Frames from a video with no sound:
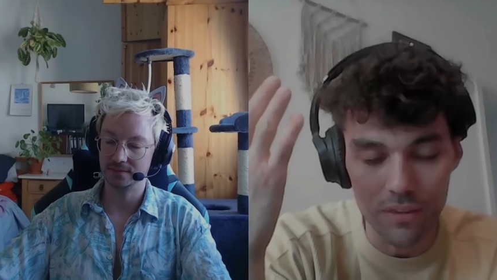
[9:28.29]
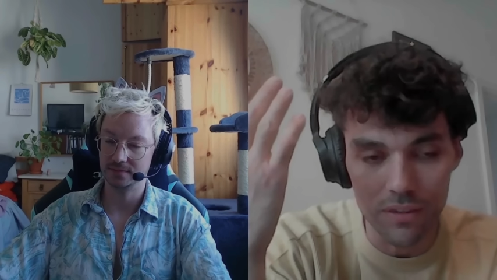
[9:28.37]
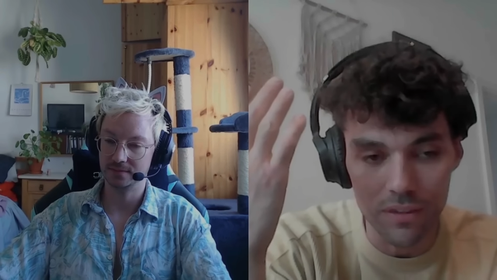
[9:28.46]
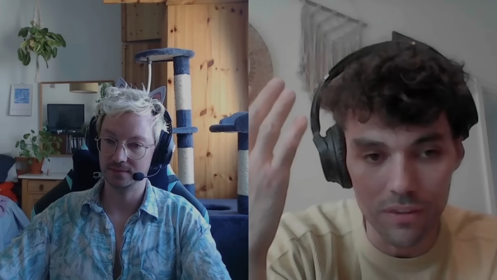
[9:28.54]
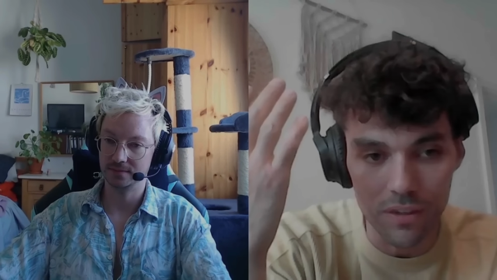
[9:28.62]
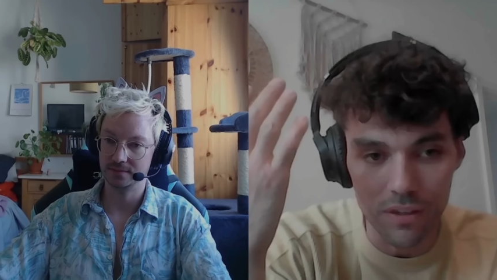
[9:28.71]

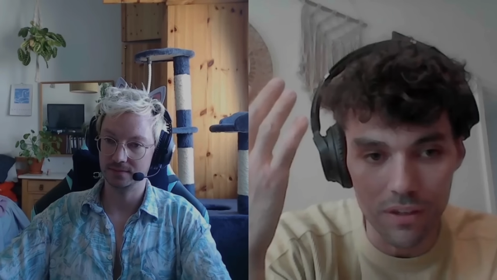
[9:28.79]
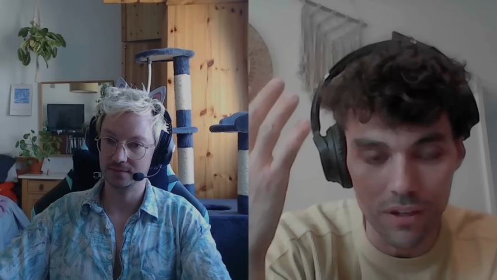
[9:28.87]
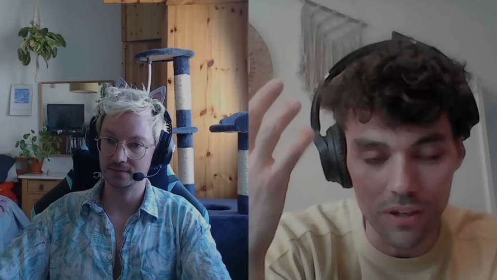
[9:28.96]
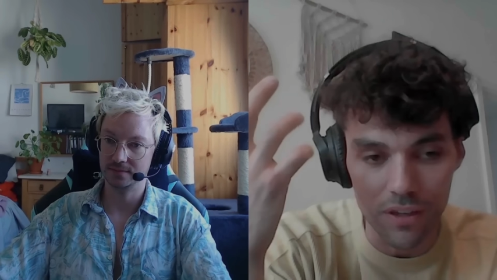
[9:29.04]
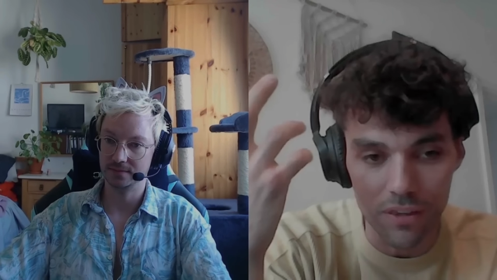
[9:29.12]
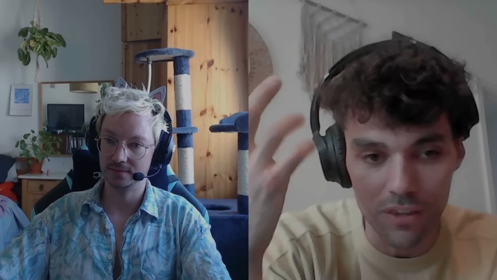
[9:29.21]
Speaker 1: Uh,
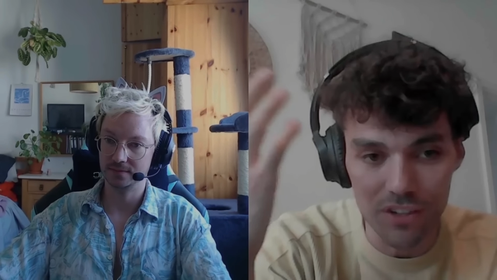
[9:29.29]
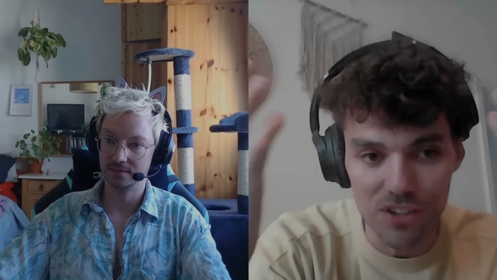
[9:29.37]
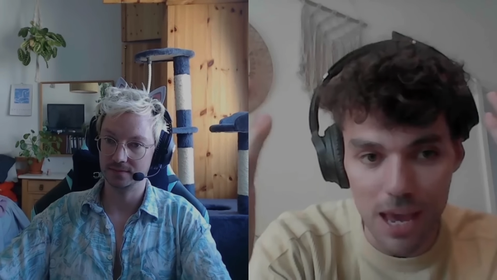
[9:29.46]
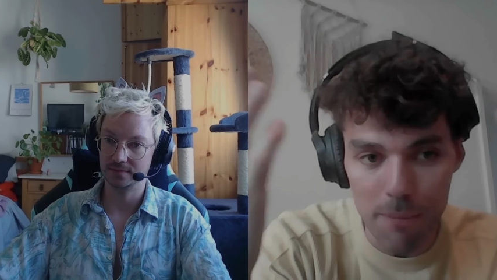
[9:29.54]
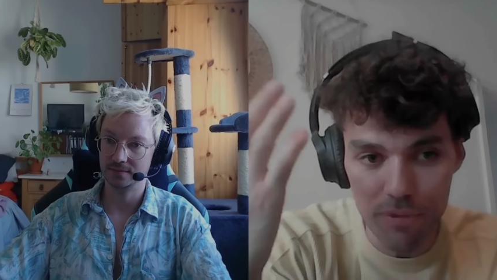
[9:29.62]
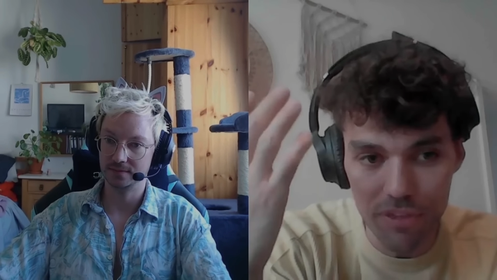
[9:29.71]
the depth
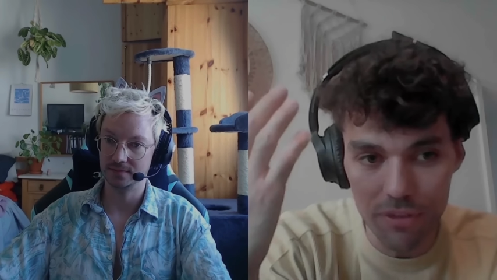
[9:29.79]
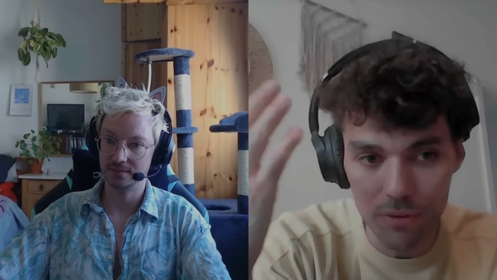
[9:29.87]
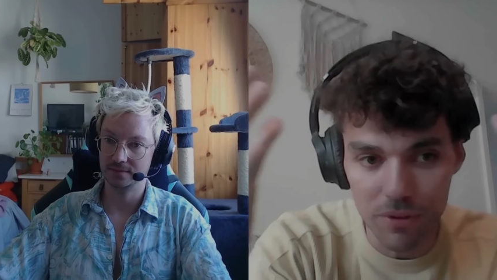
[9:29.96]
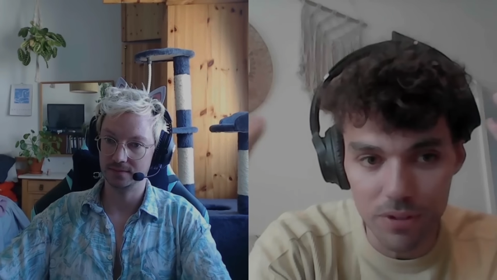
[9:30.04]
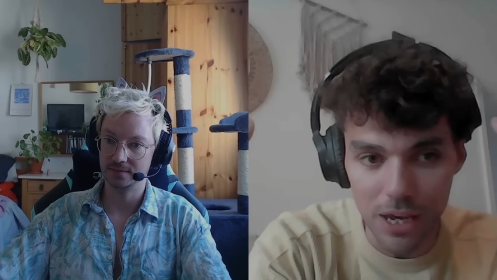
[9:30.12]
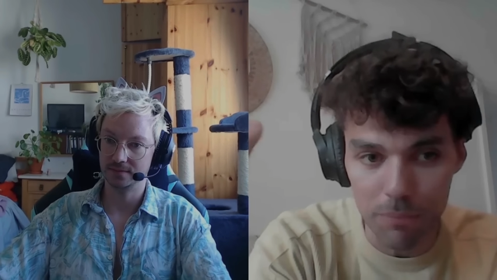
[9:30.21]

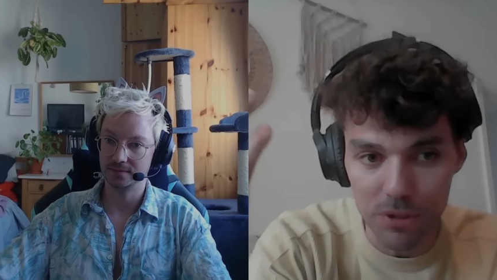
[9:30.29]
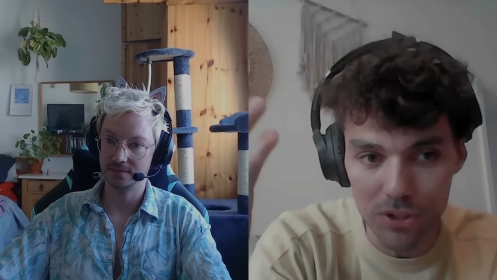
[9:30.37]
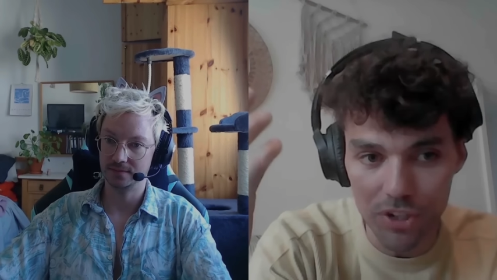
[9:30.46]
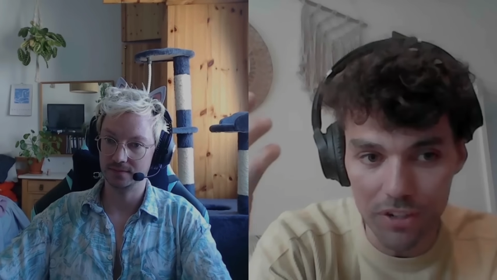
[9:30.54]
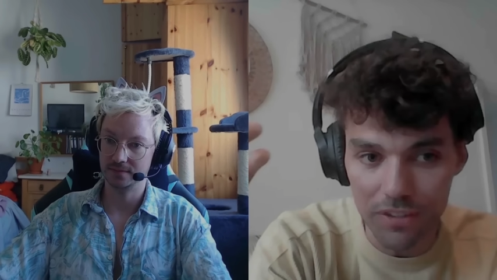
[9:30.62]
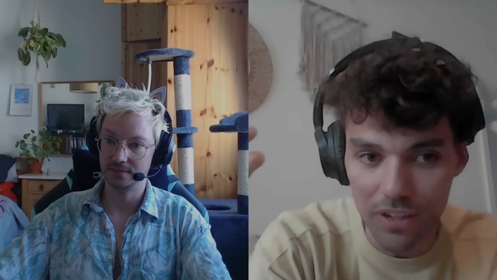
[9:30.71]
kept
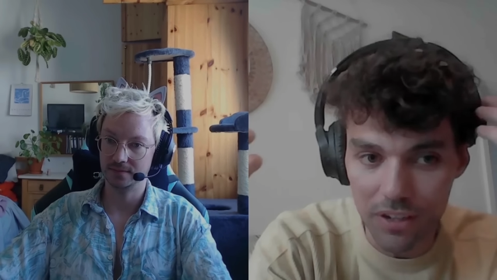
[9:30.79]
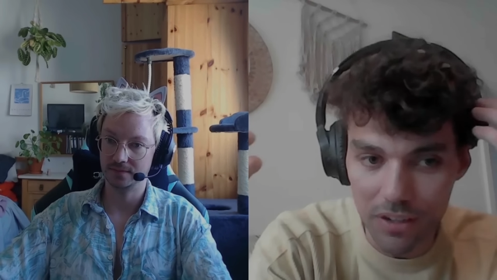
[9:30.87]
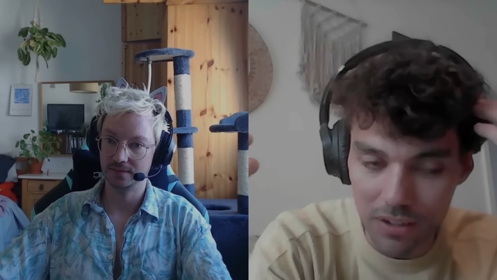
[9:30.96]
adjusting. Um,